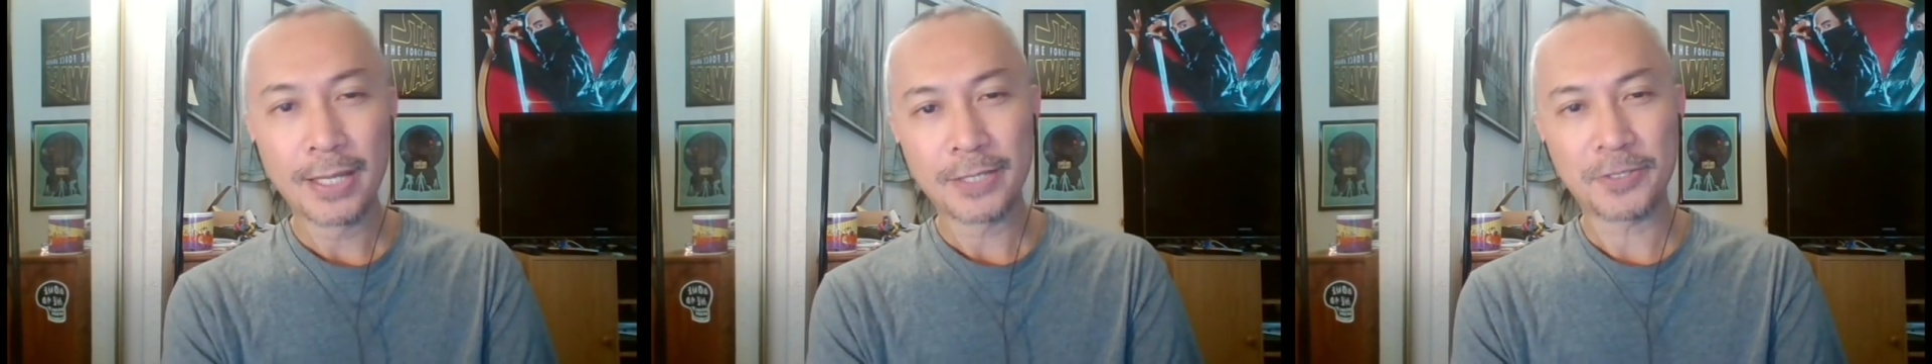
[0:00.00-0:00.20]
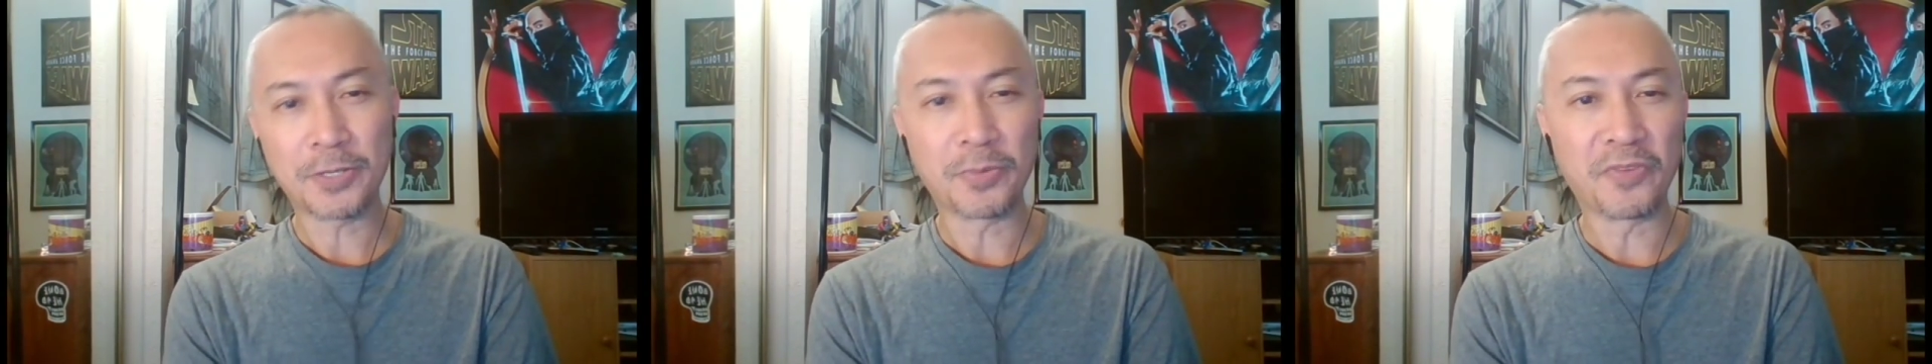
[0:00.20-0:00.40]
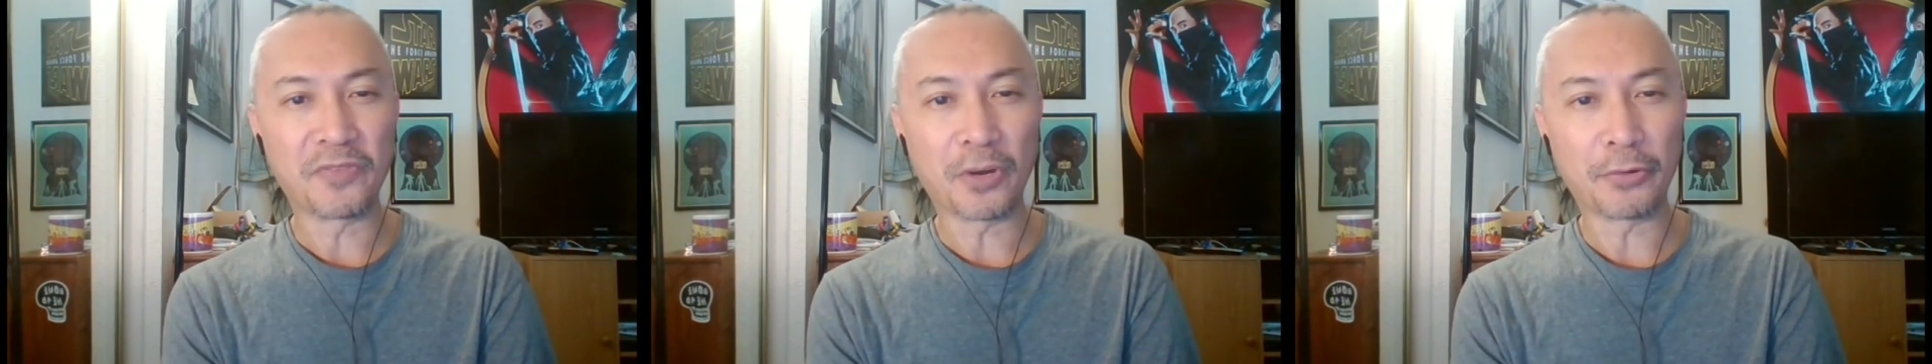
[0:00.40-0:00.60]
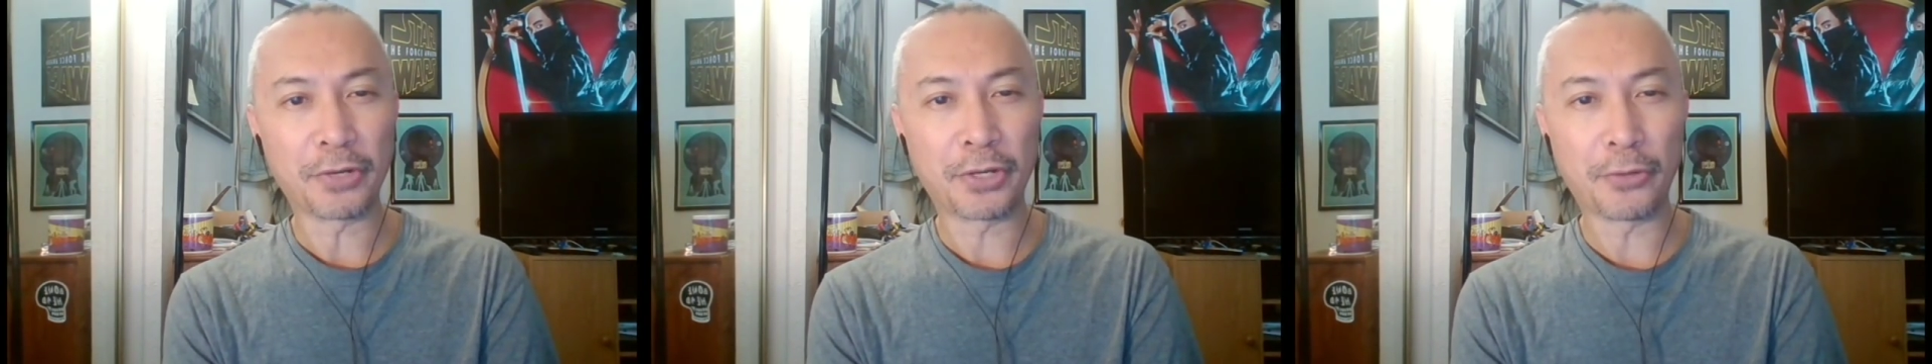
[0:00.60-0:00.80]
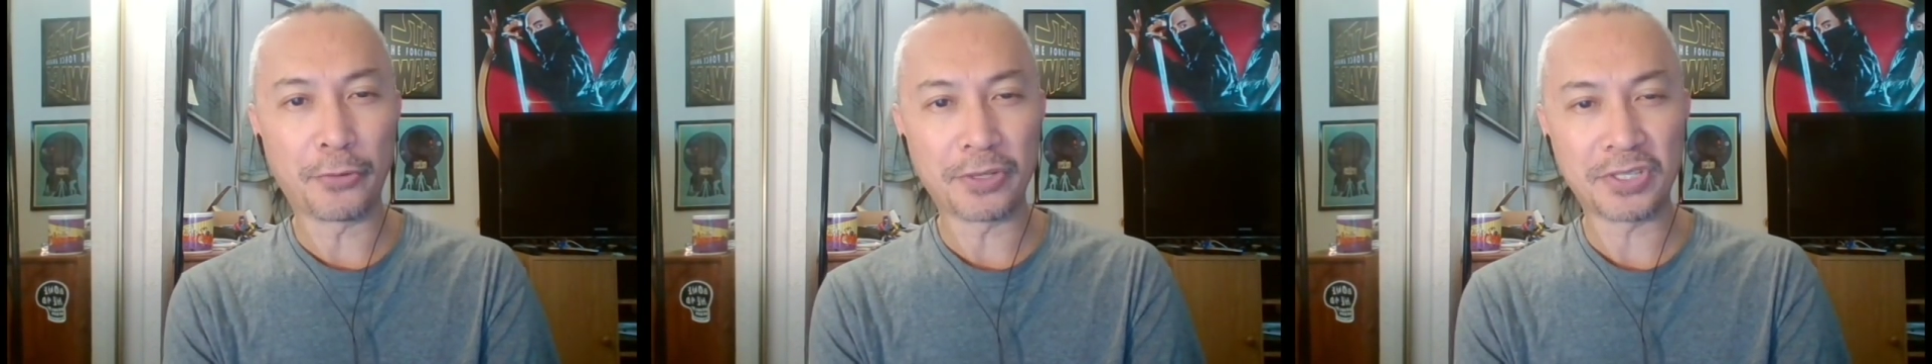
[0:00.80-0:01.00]
So I've been very
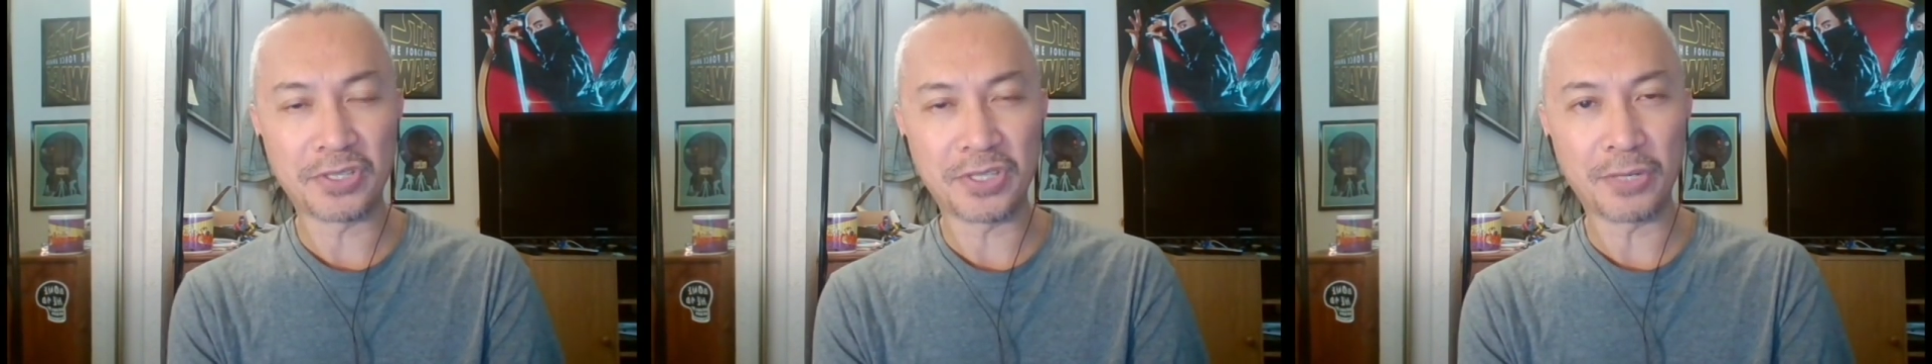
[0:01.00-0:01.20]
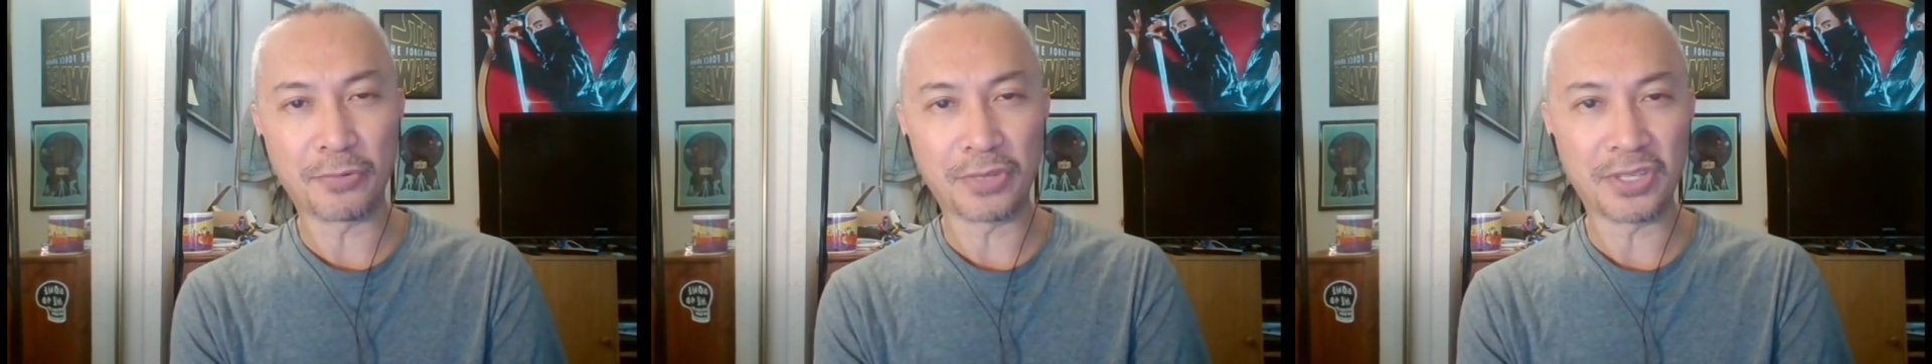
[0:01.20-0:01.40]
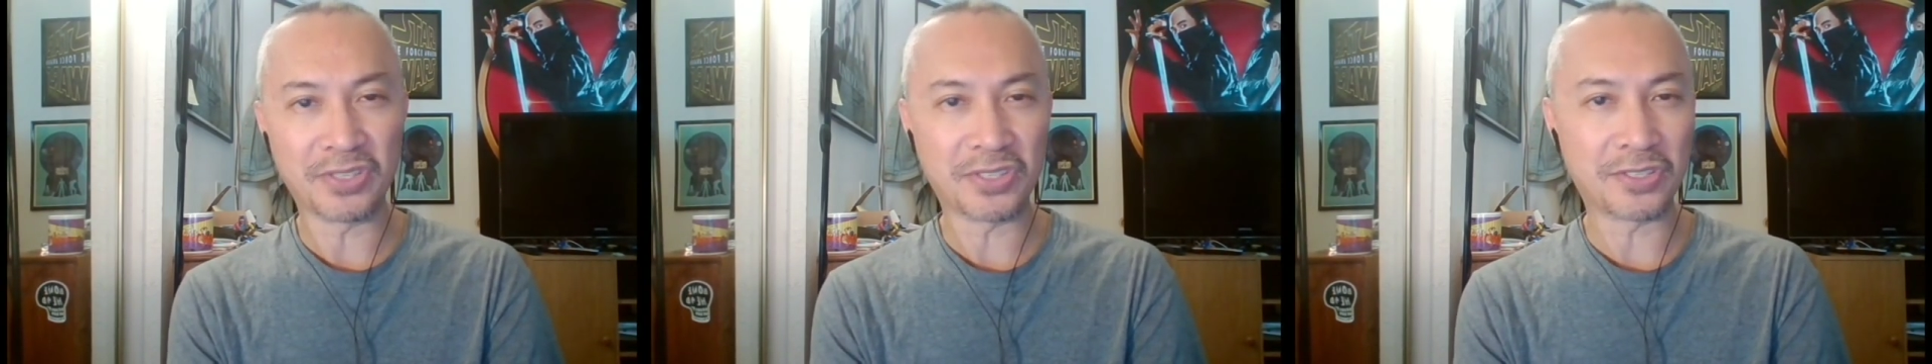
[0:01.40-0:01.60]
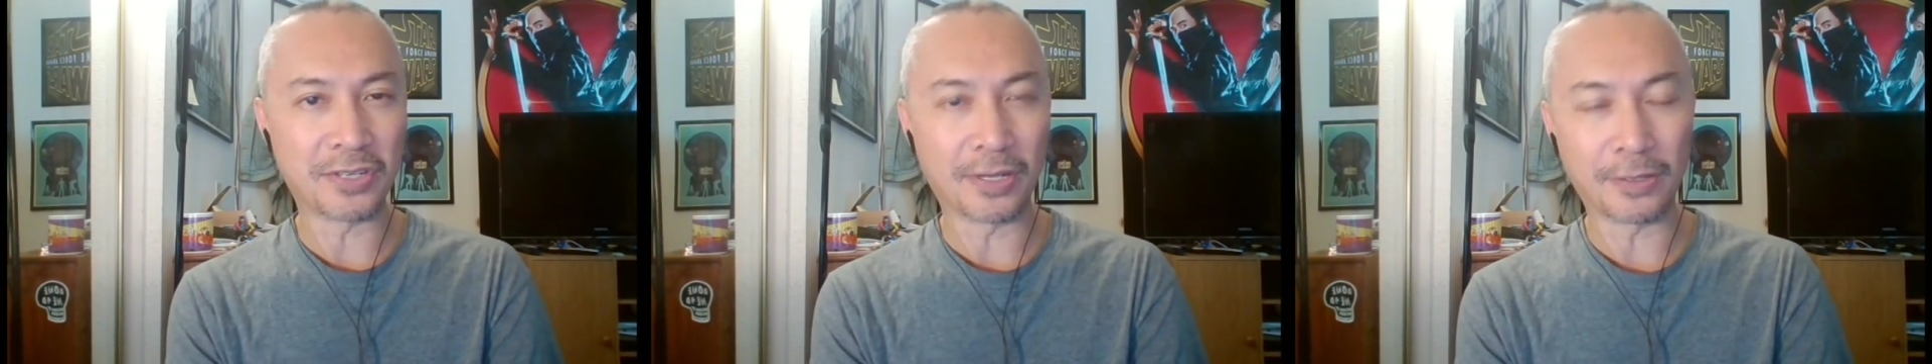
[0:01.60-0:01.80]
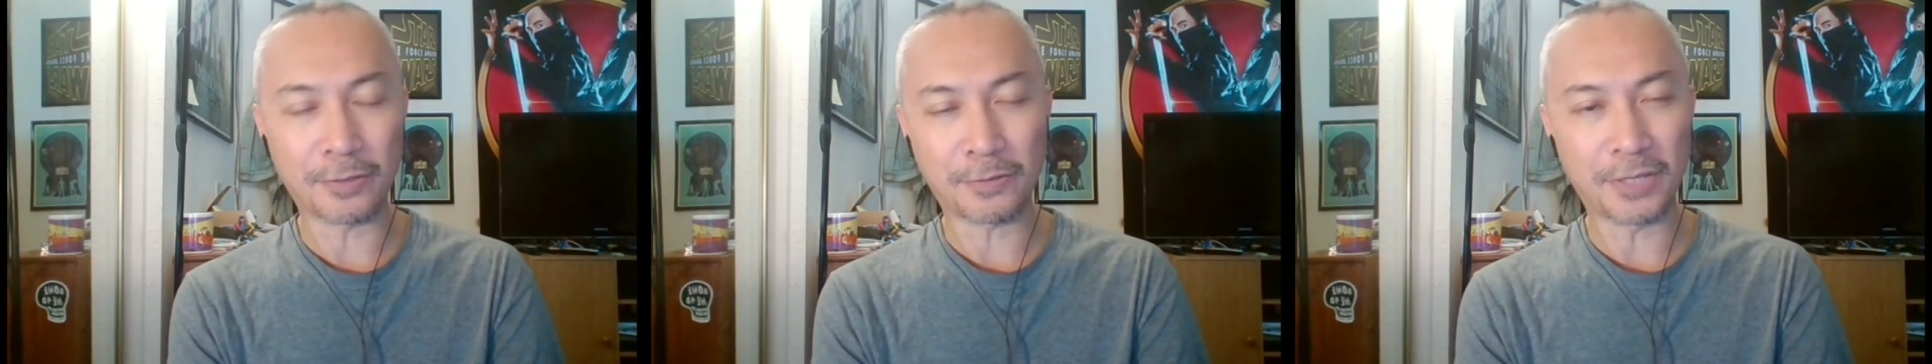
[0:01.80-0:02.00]
curious to see what this is
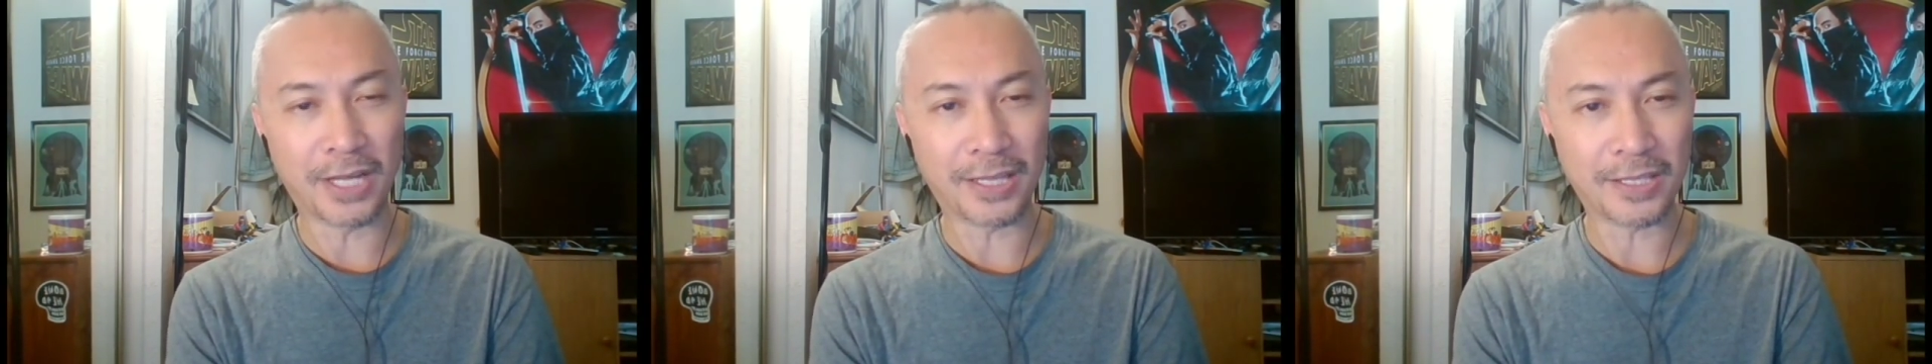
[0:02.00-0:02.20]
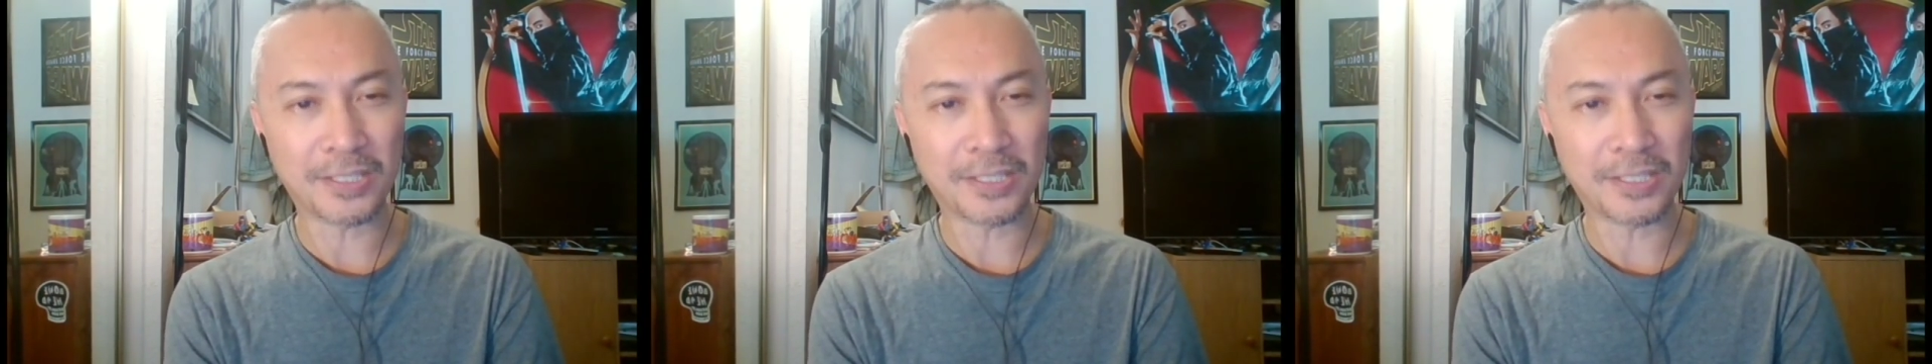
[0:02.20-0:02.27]
going to look like.